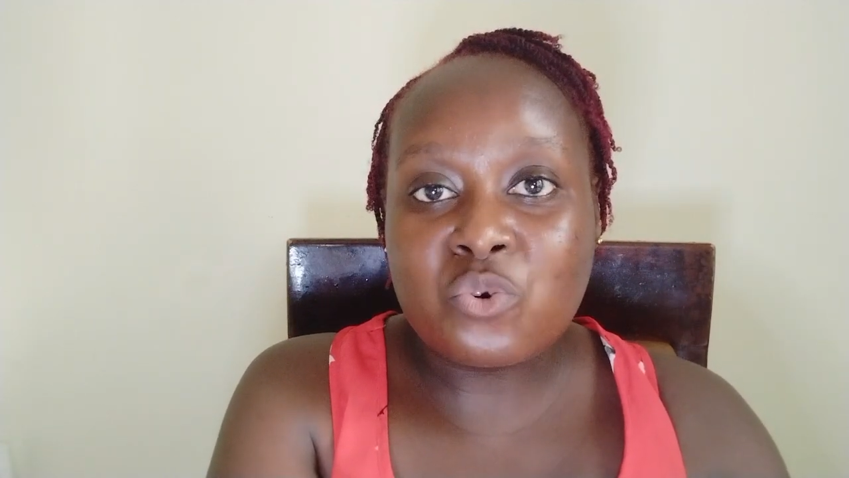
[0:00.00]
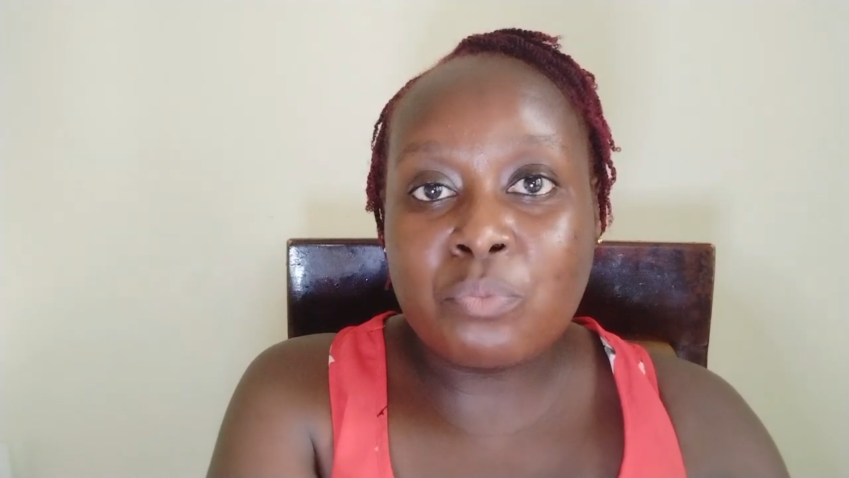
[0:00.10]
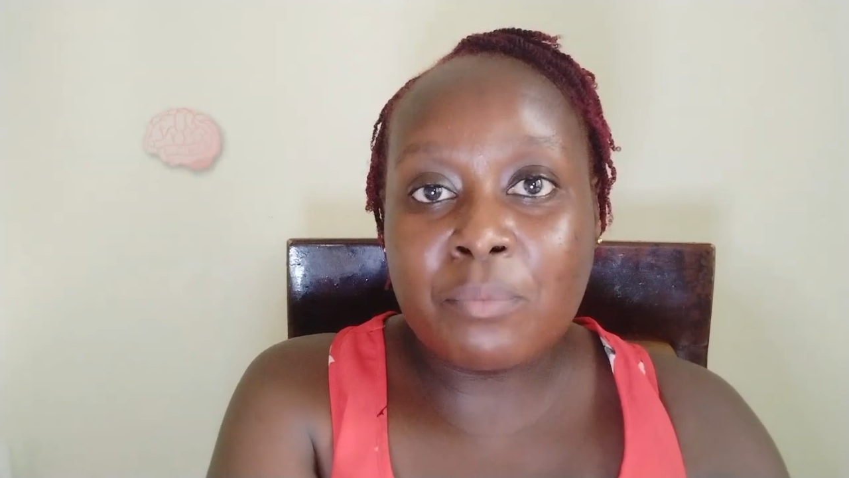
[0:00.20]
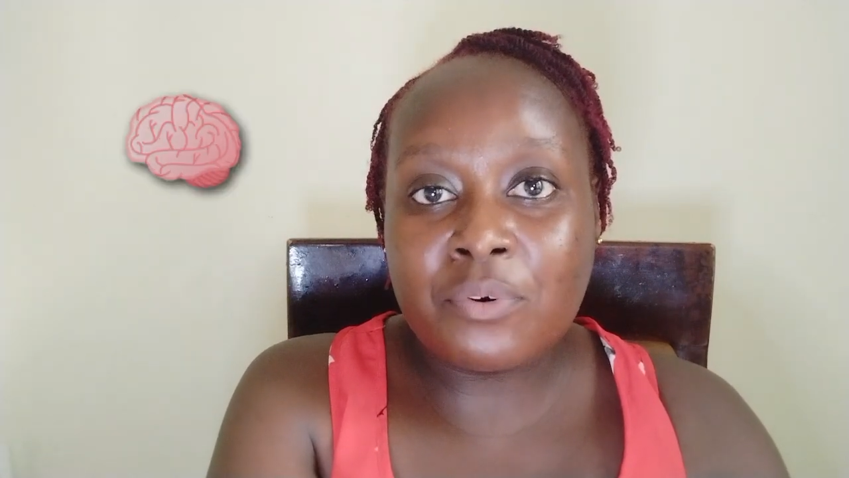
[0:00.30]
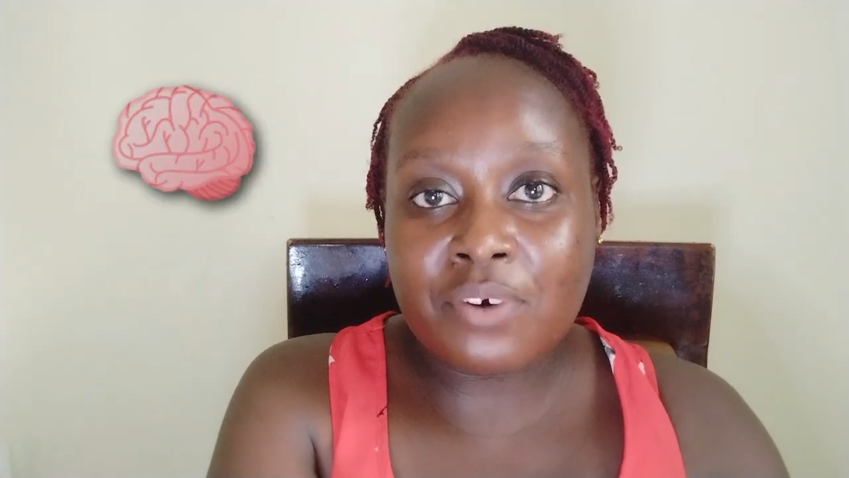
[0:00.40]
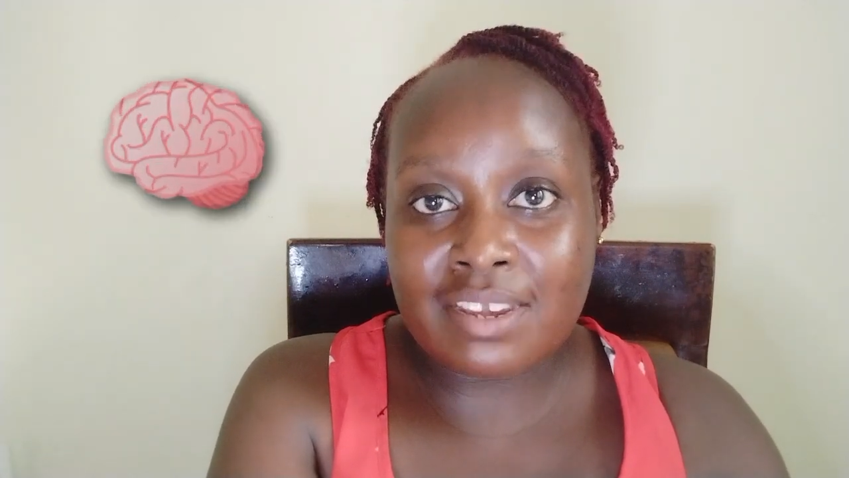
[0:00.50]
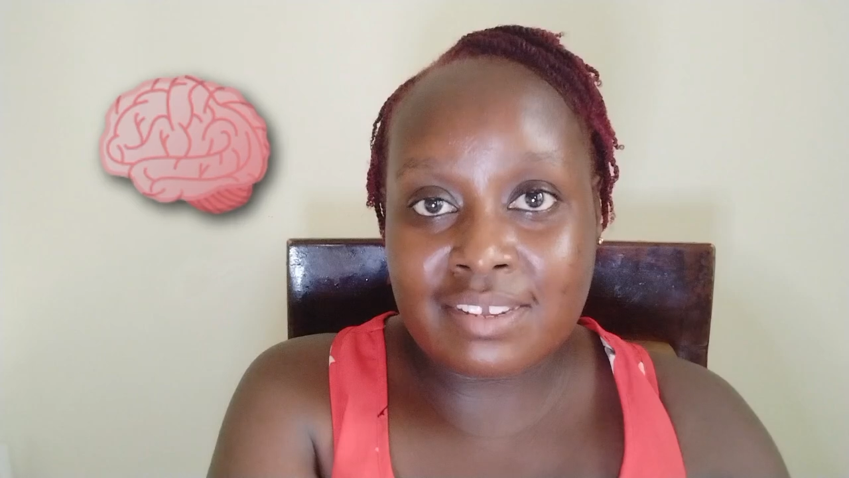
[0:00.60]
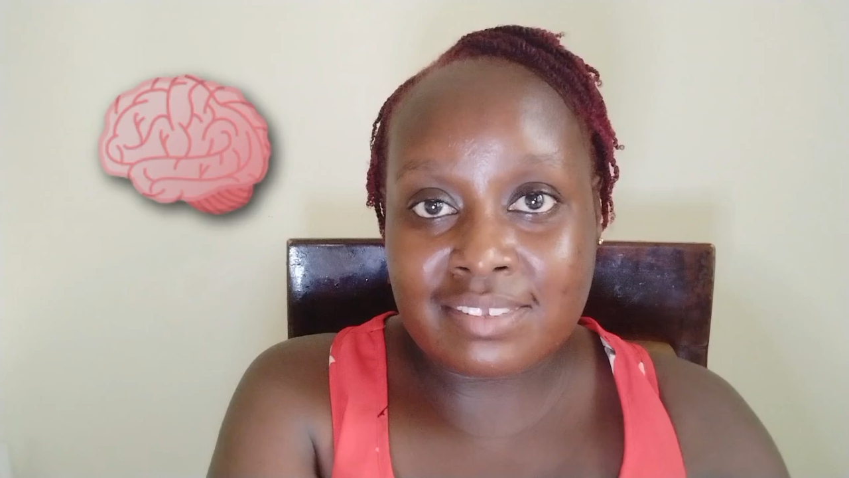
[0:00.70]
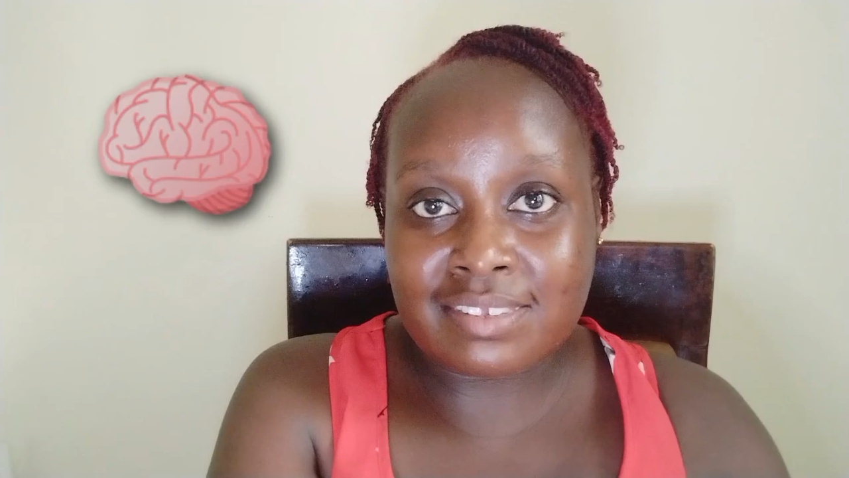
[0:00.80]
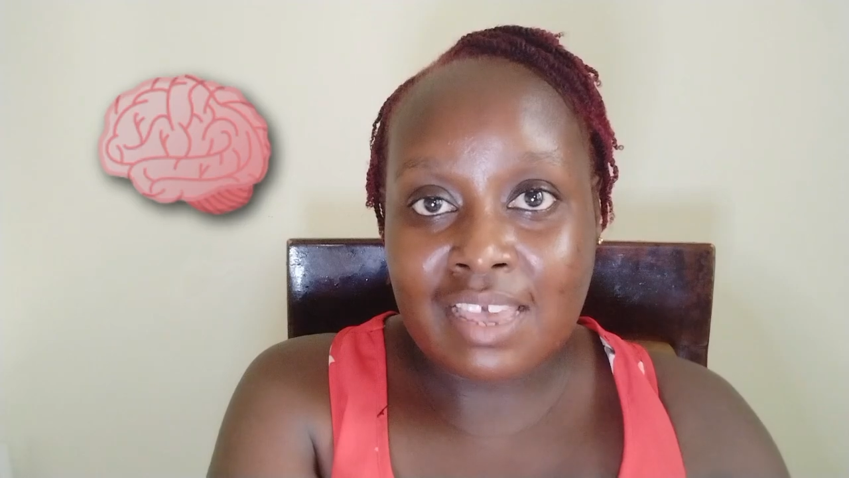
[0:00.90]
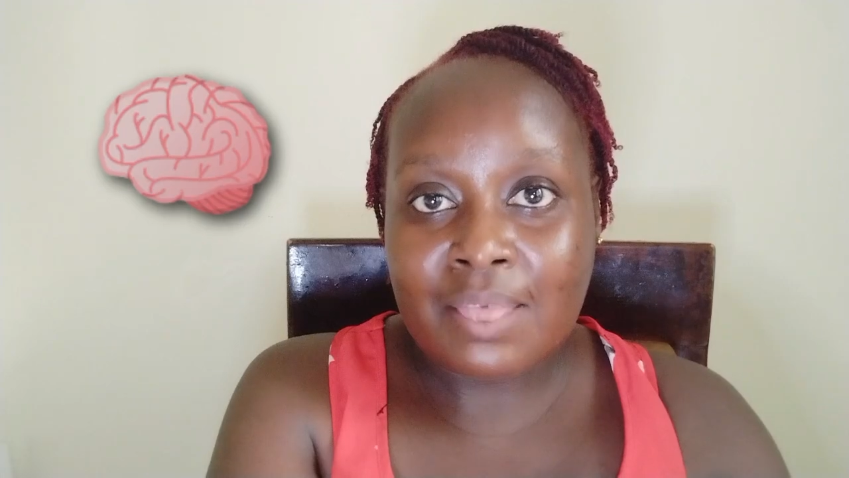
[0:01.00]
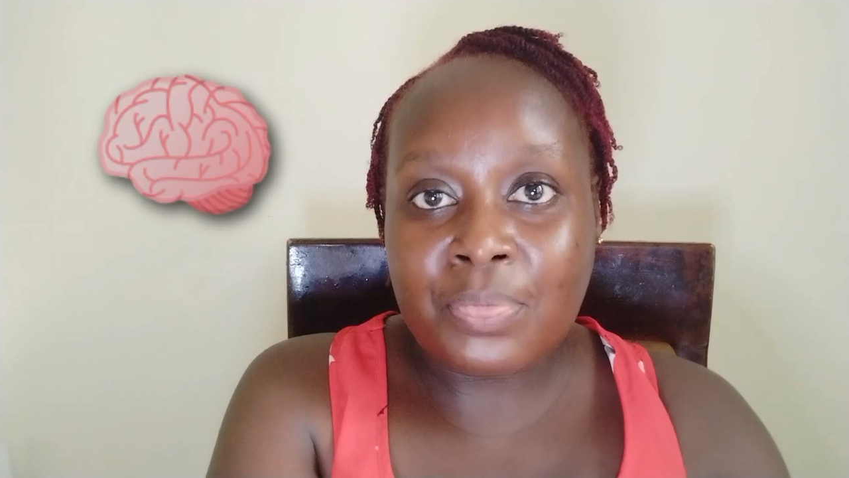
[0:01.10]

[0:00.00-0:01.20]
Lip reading: to memorize